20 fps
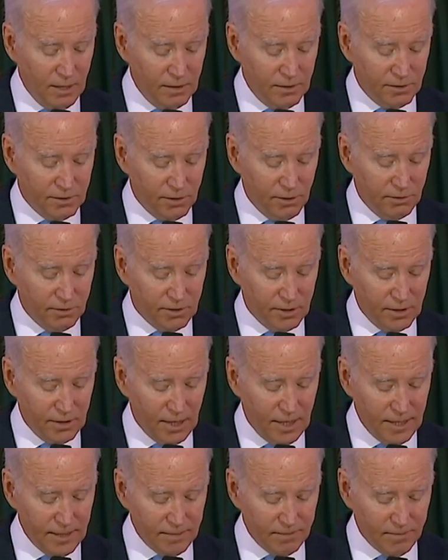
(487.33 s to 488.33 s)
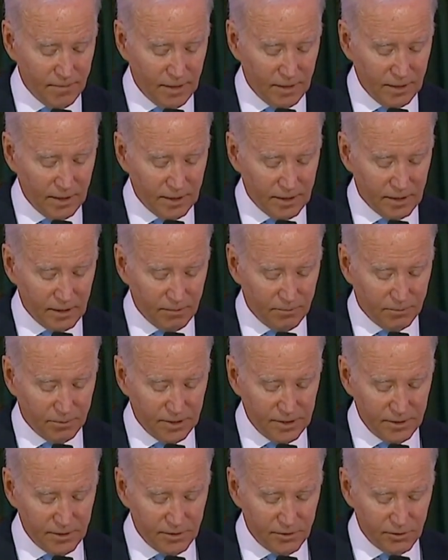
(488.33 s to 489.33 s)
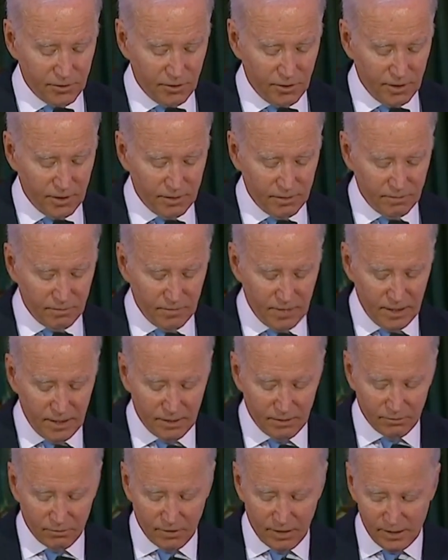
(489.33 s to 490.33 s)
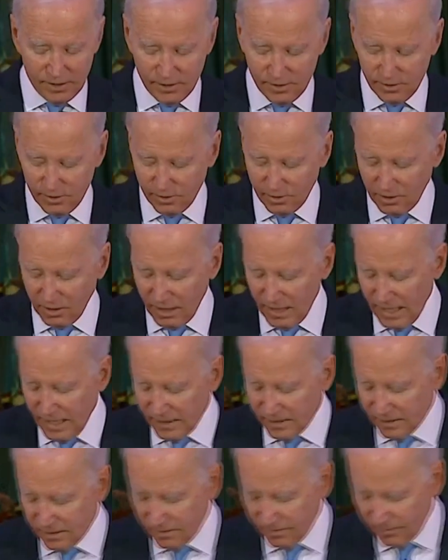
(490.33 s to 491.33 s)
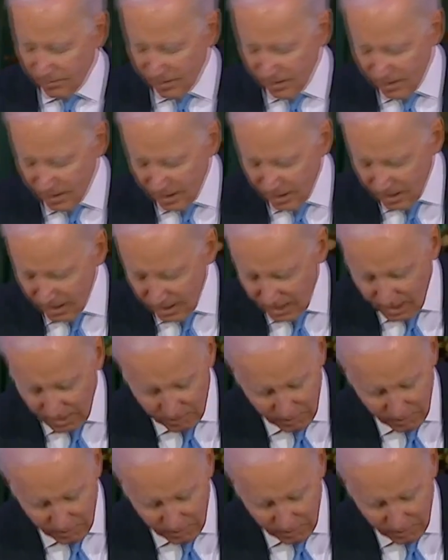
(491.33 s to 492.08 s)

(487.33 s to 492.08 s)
So tonight, I'd like you to please join me in raising your glass. I